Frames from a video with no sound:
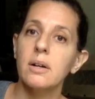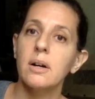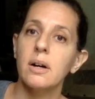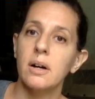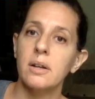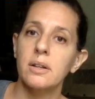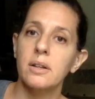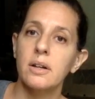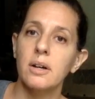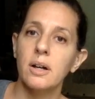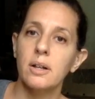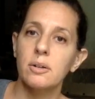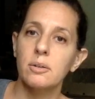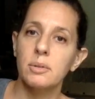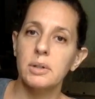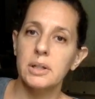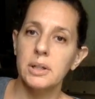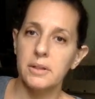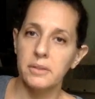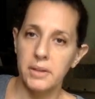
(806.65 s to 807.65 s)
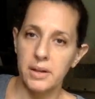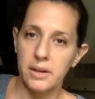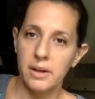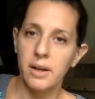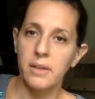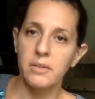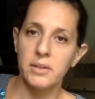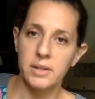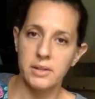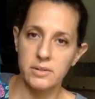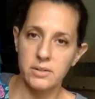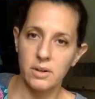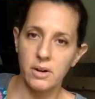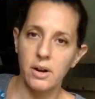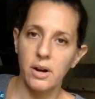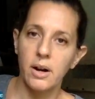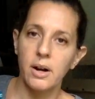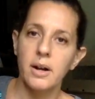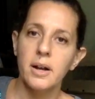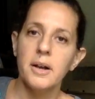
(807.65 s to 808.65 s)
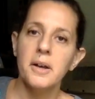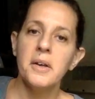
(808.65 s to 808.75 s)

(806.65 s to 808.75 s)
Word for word: on the color wheel, and these are.